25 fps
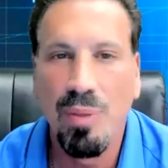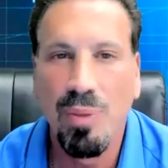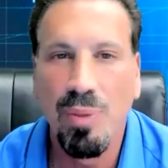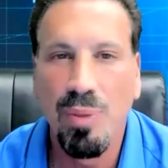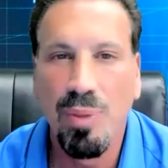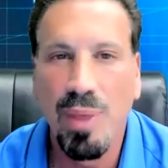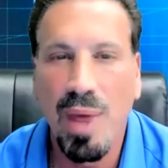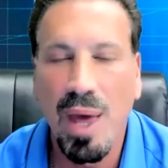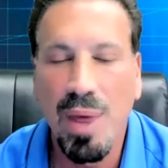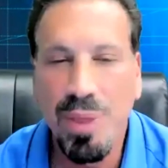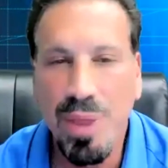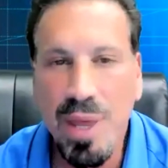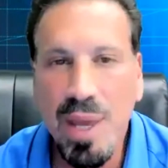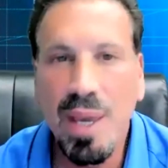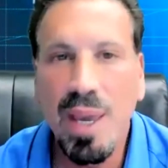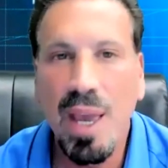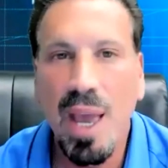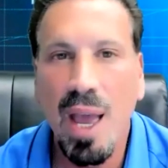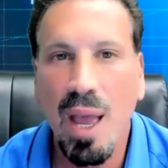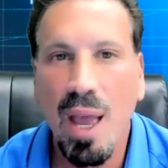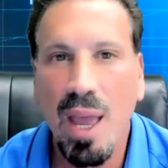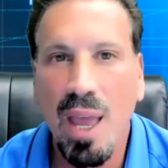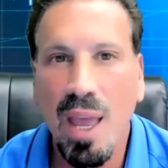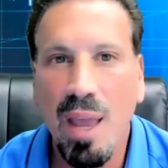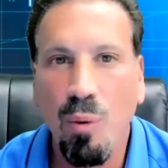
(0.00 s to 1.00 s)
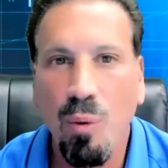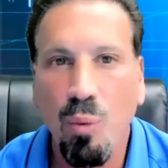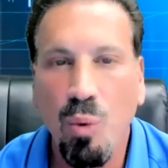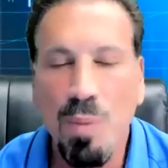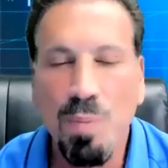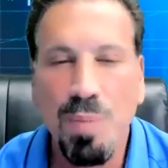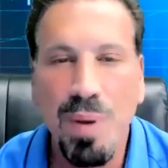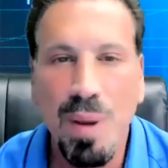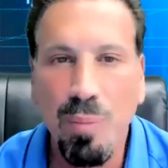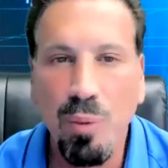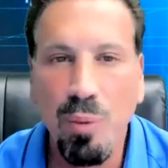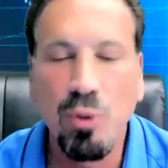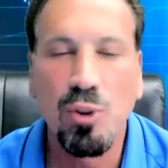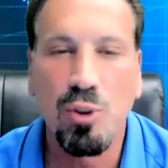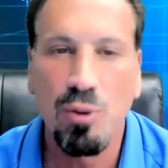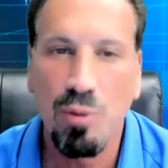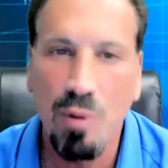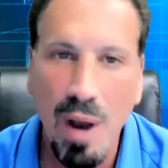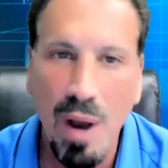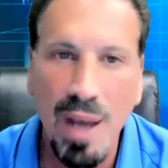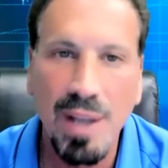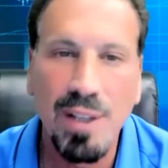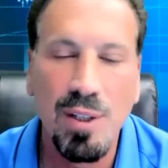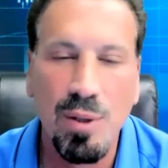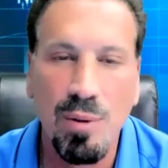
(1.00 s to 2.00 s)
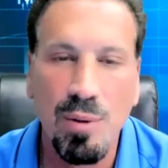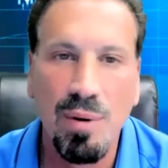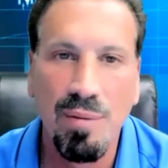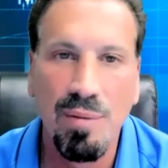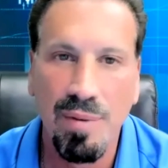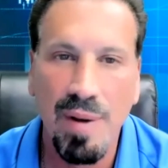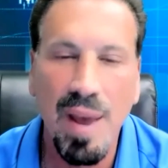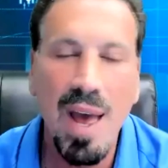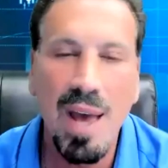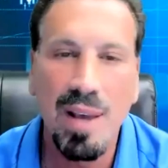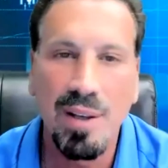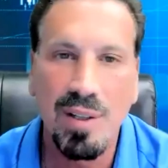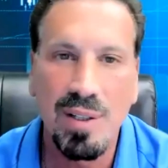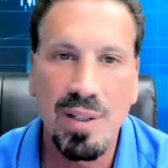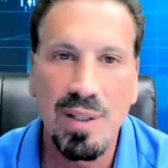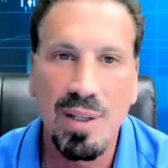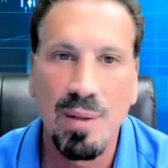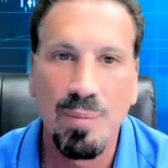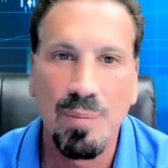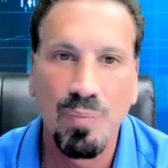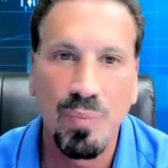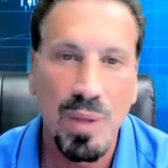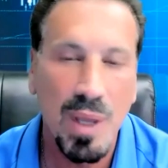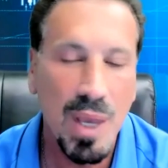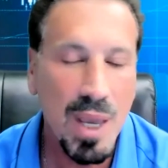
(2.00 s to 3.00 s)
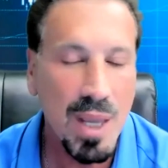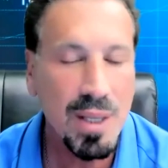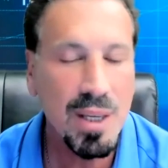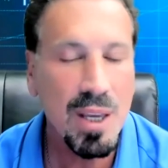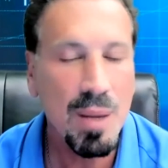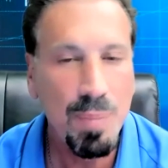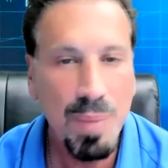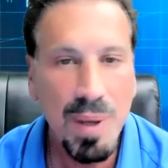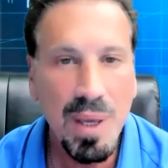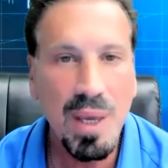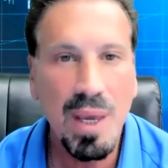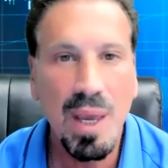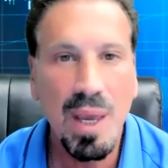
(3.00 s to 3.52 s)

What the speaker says: I think when people try to invest, it could be